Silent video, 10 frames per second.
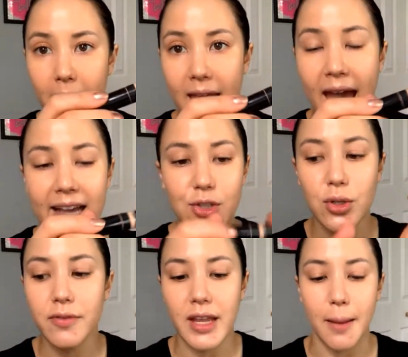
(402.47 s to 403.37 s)
It has
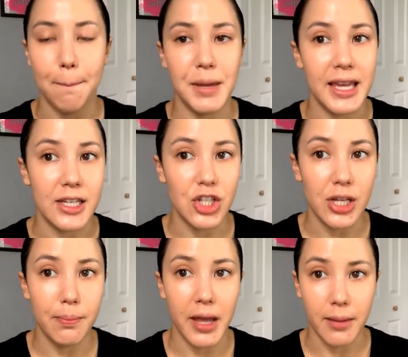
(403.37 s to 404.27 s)
sort of like a
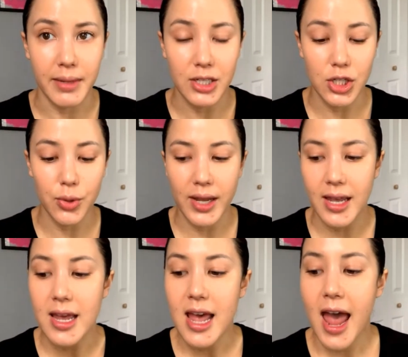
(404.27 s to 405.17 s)
peachy pigment to
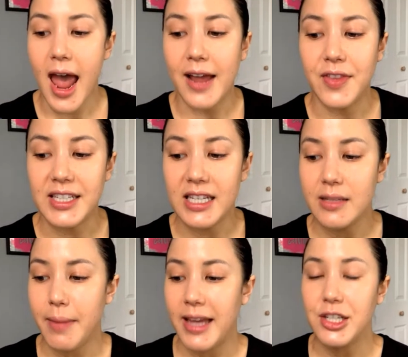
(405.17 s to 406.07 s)
it. And this
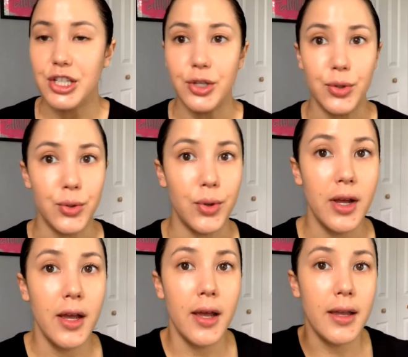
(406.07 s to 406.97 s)
is meant to
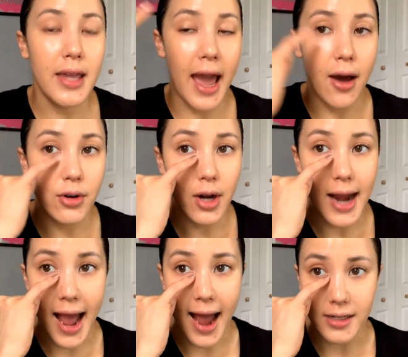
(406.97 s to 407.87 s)

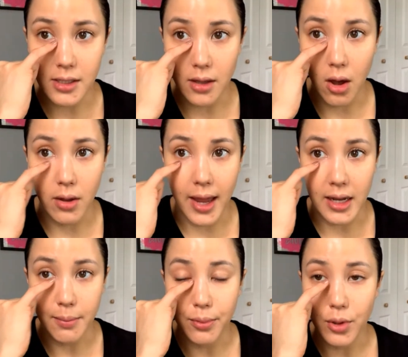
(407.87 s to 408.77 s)
counteract
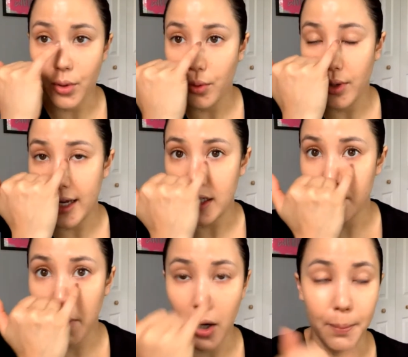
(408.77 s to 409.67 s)
any blueness,
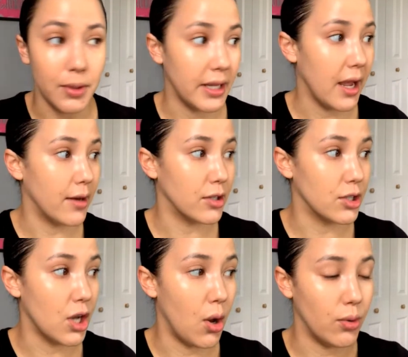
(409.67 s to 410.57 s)
purpley
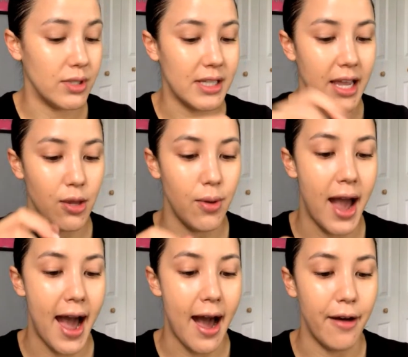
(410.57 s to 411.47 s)
undertones that you
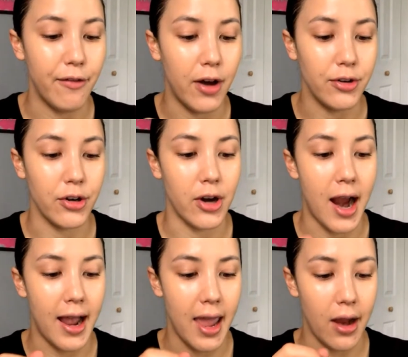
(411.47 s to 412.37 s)
have under your
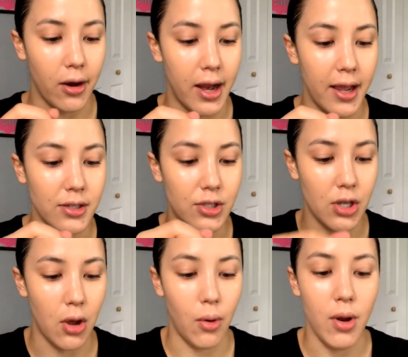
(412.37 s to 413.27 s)
eye area.
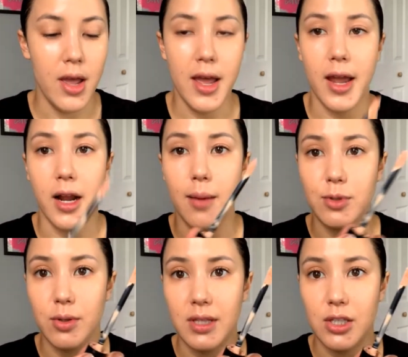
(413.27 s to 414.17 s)
So it
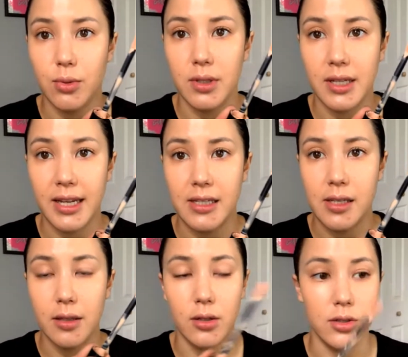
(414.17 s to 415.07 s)
comes with this really
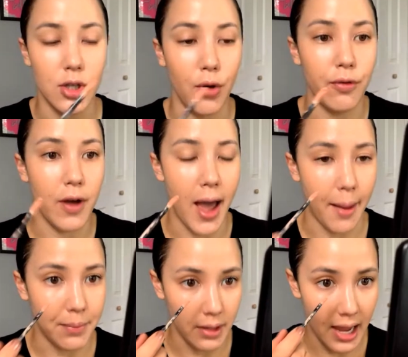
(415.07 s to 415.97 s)
easy little doe foot
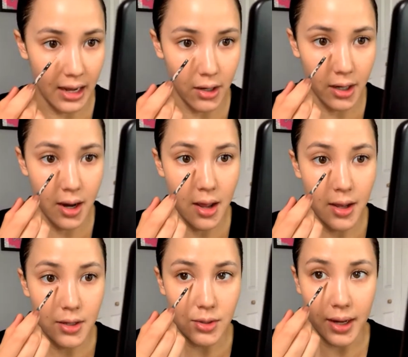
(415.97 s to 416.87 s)
applicator.
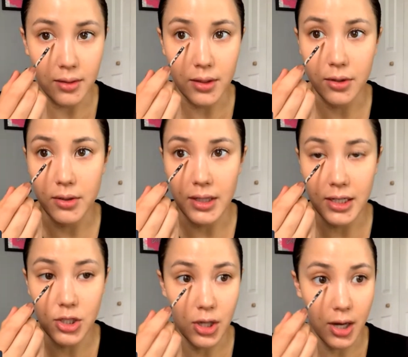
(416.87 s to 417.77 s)
So I
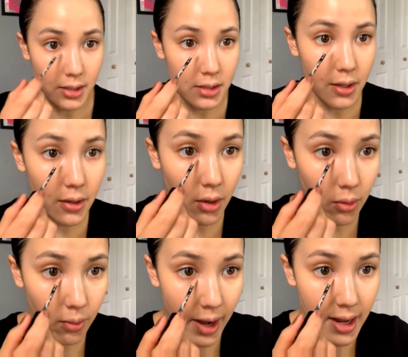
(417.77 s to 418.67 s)
literally just
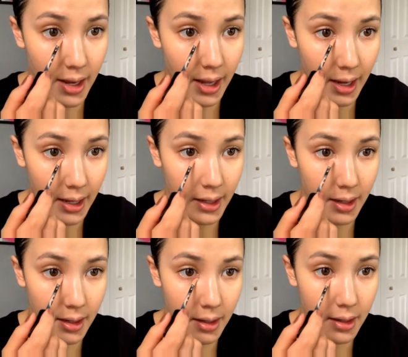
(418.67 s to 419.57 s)
go right in.